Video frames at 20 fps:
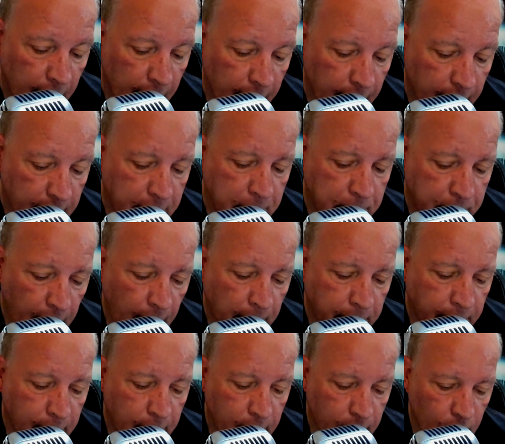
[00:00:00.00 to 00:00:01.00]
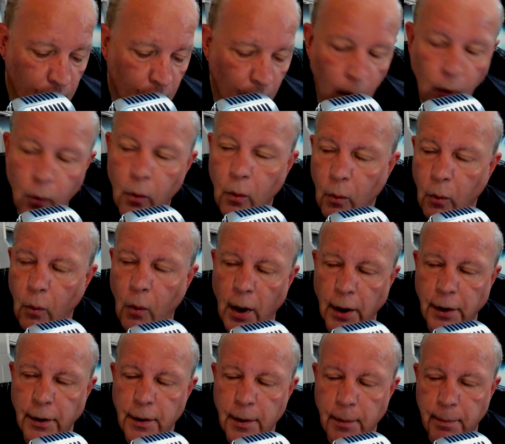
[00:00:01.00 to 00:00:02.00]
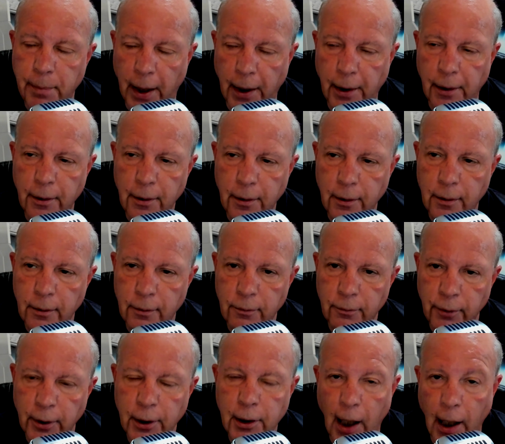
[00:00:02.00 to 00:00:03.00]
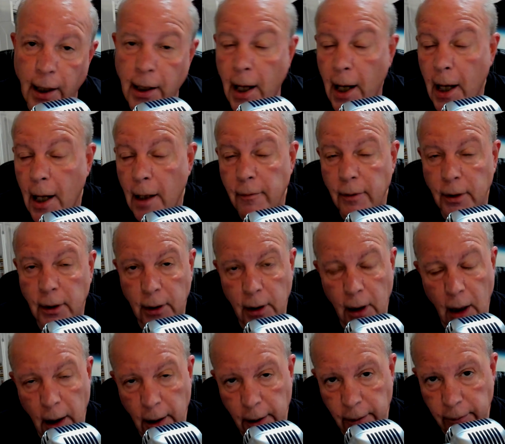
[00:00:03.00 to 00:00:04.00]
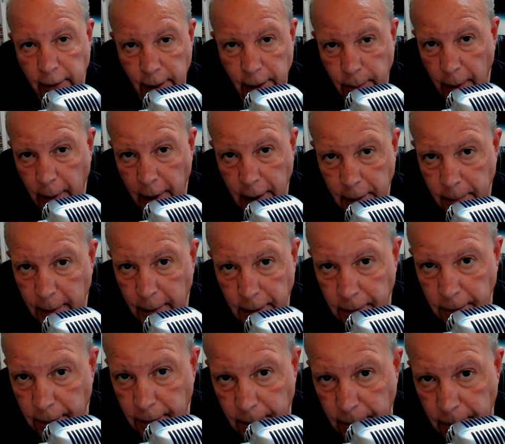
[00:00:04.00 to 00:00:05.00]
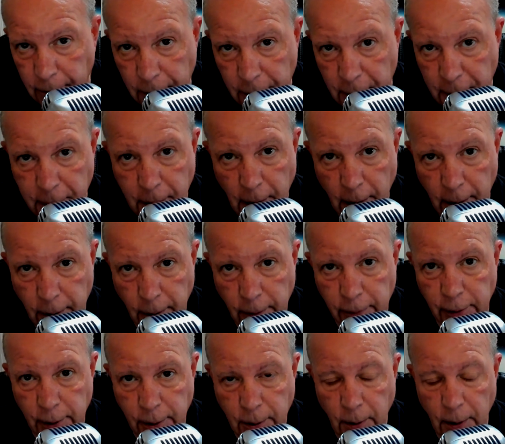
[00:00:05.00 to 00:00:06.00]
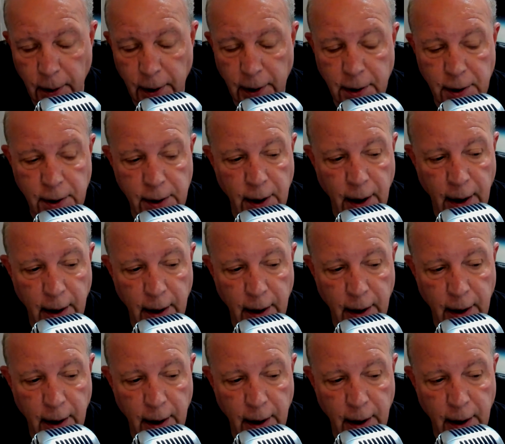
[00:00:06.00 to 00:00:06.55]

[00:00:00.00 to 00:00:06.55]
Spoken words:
it's probably one of the better I have a lot of Rick Wakeman solo recordings.